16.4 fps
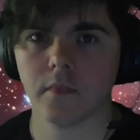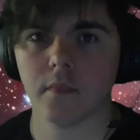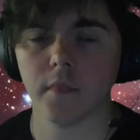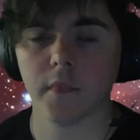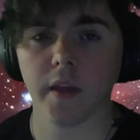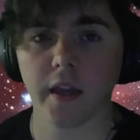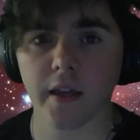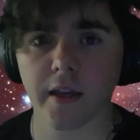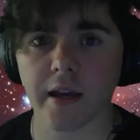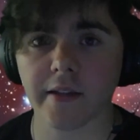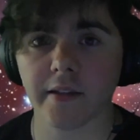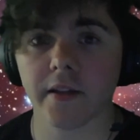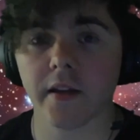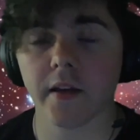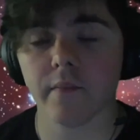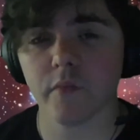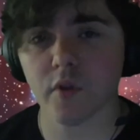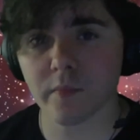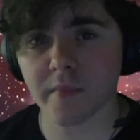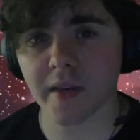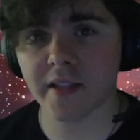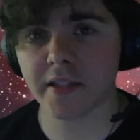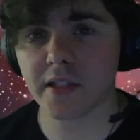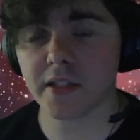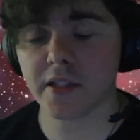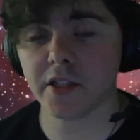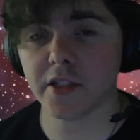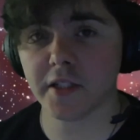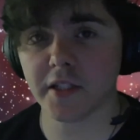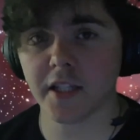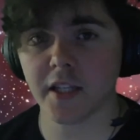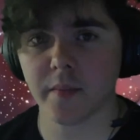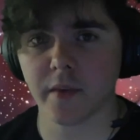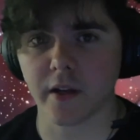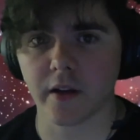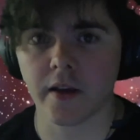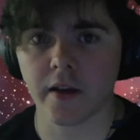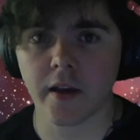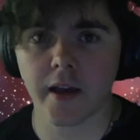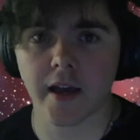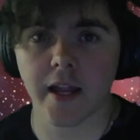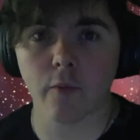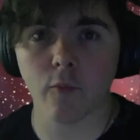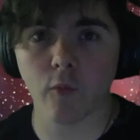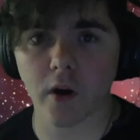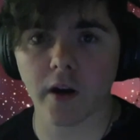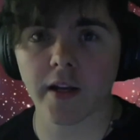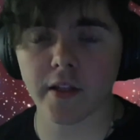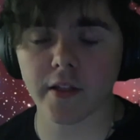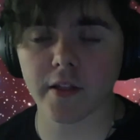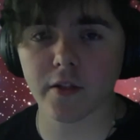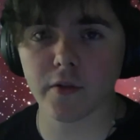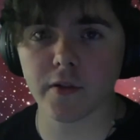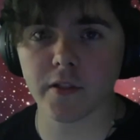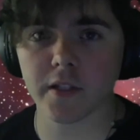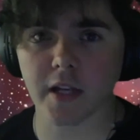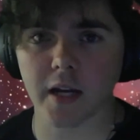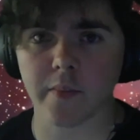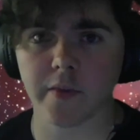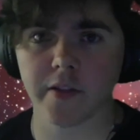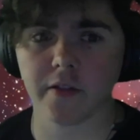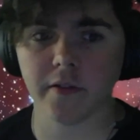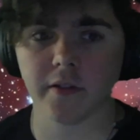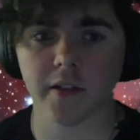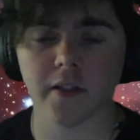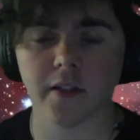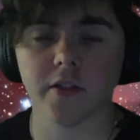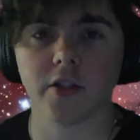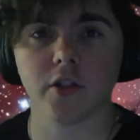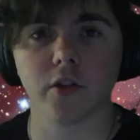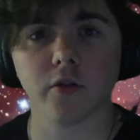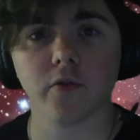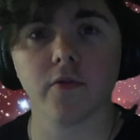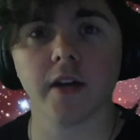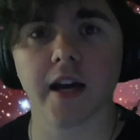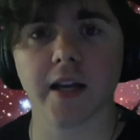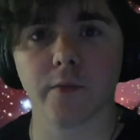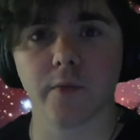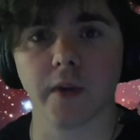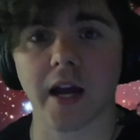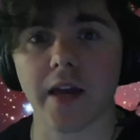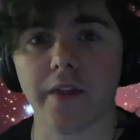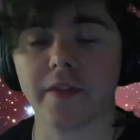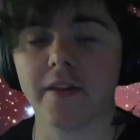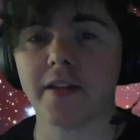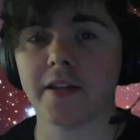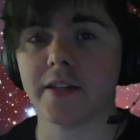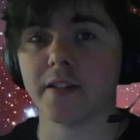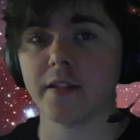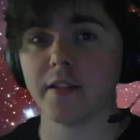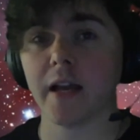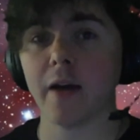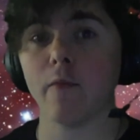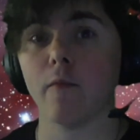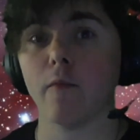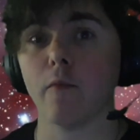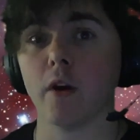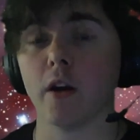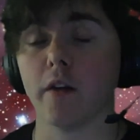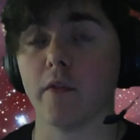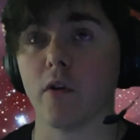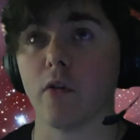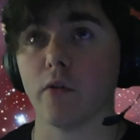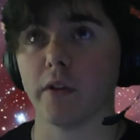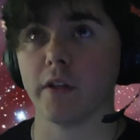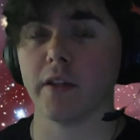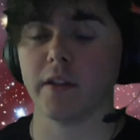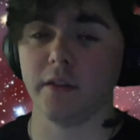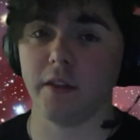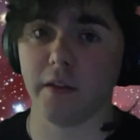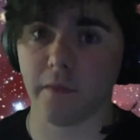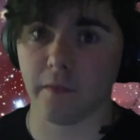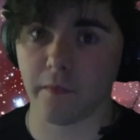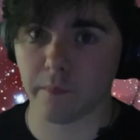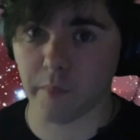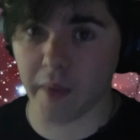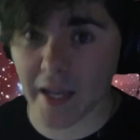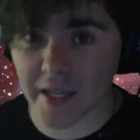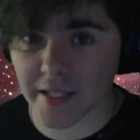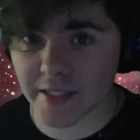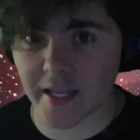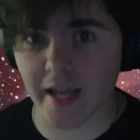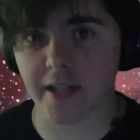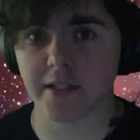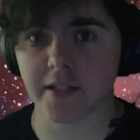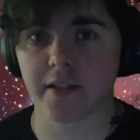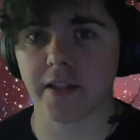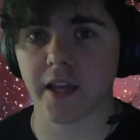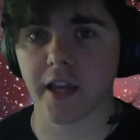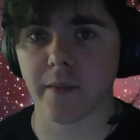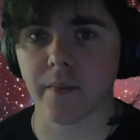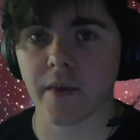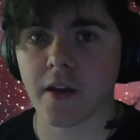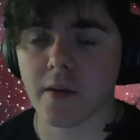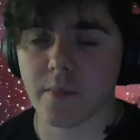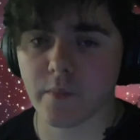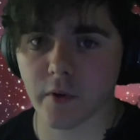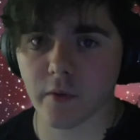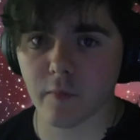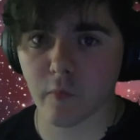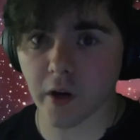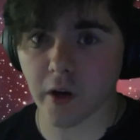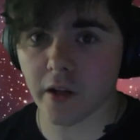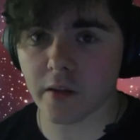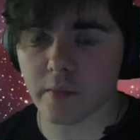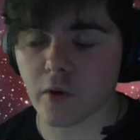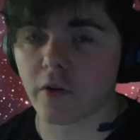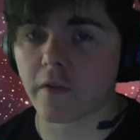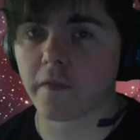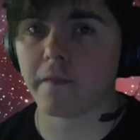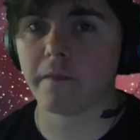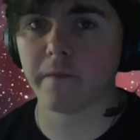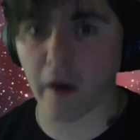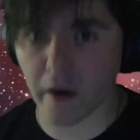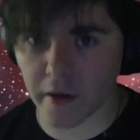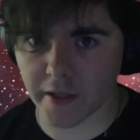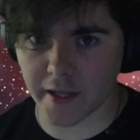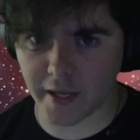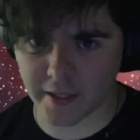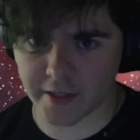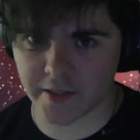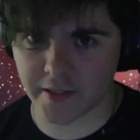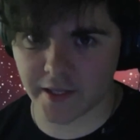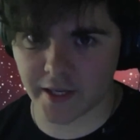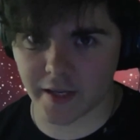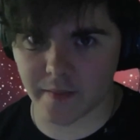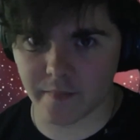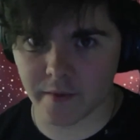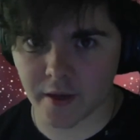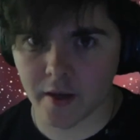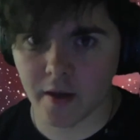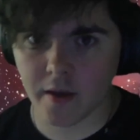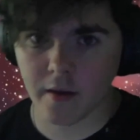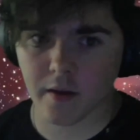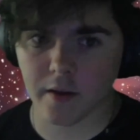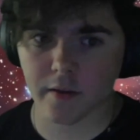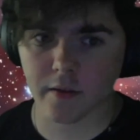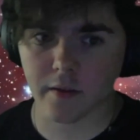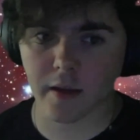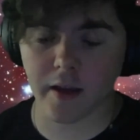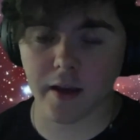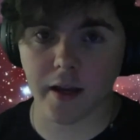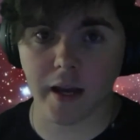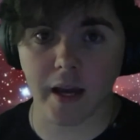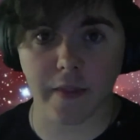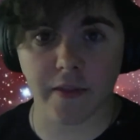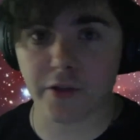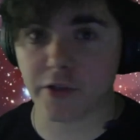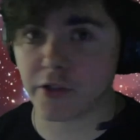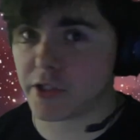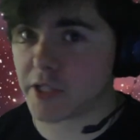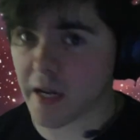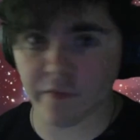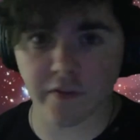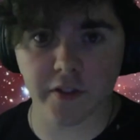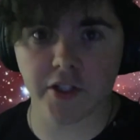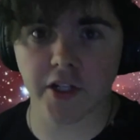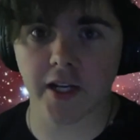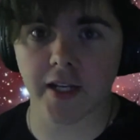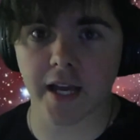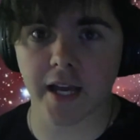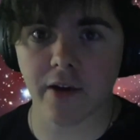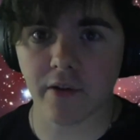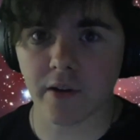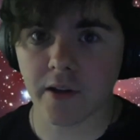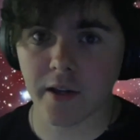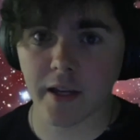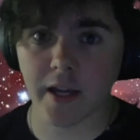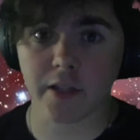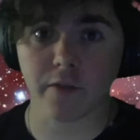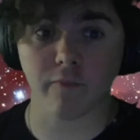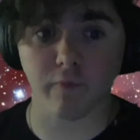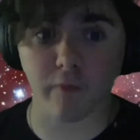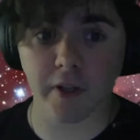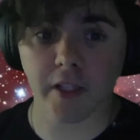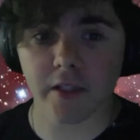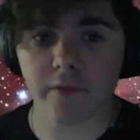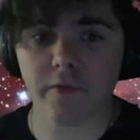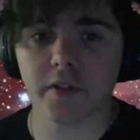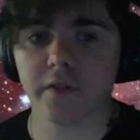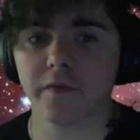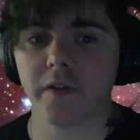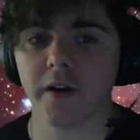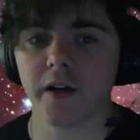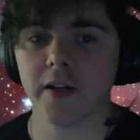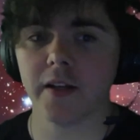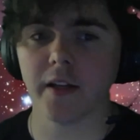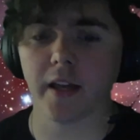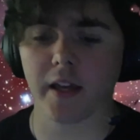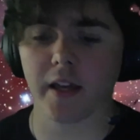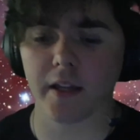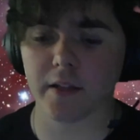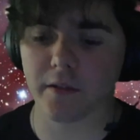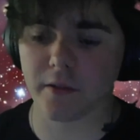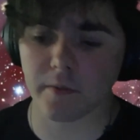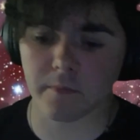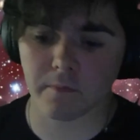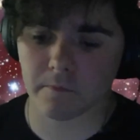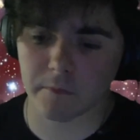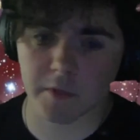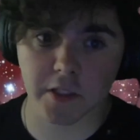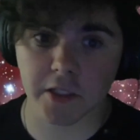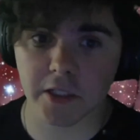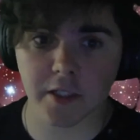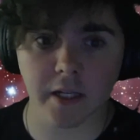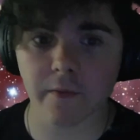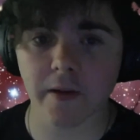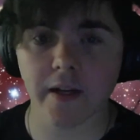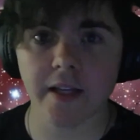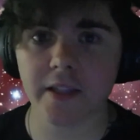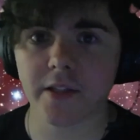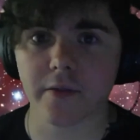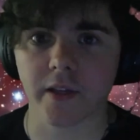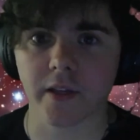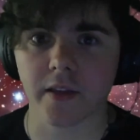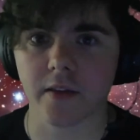Hey guys, Moonman TCG team here, and I wanted to use this opportunity to show you guys what I think is not one of only the best decks in the game, but one of the more fun decks in the game. I think you should definitely check it out. It's really, really fun, and let's just get right into it.